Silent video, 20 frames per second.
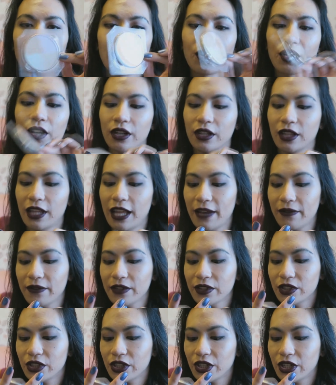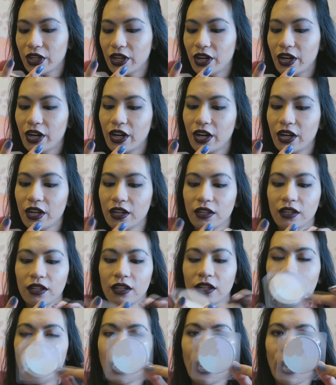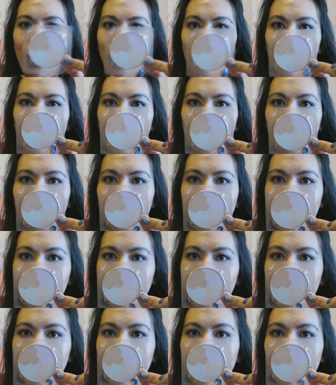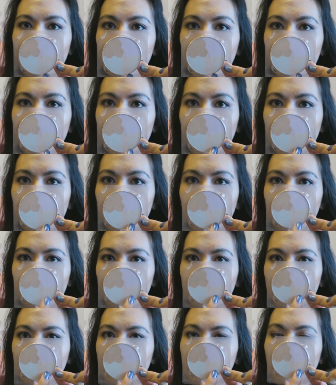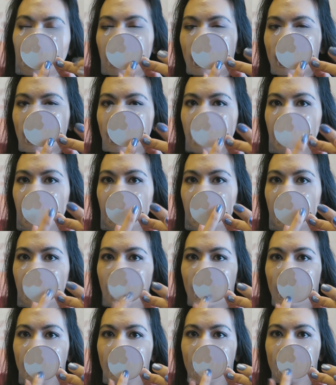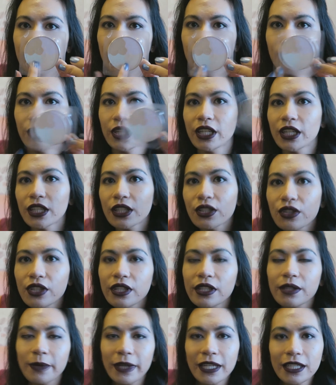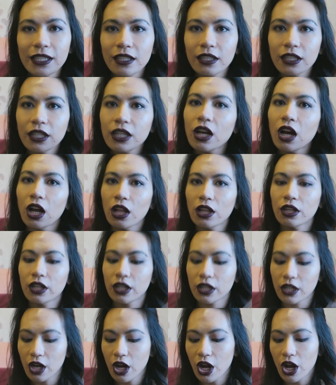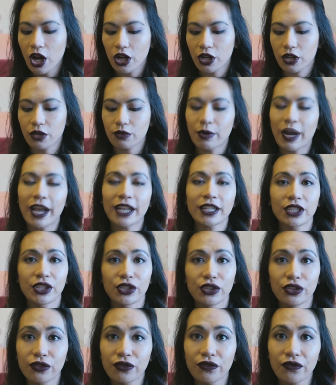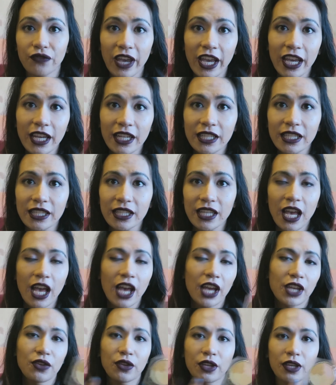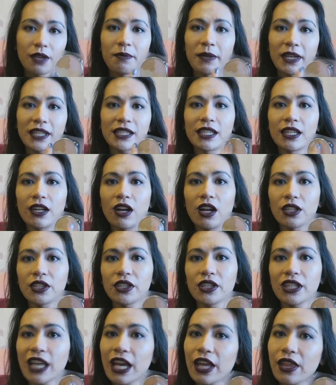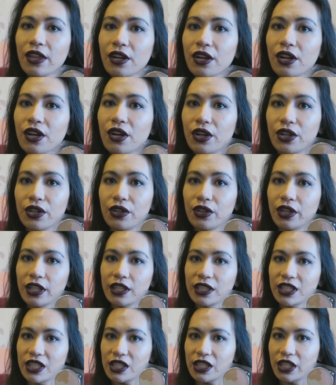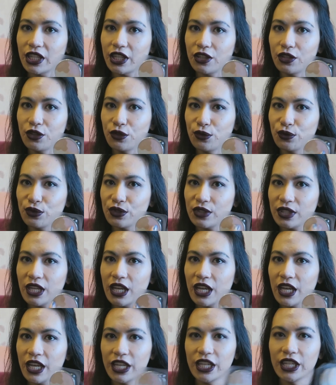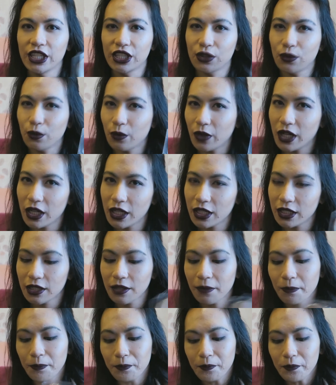or lavender, like a yellow toned color here, and then a green to just basically color correct your face. You can mix it all together, or you can just like use each one.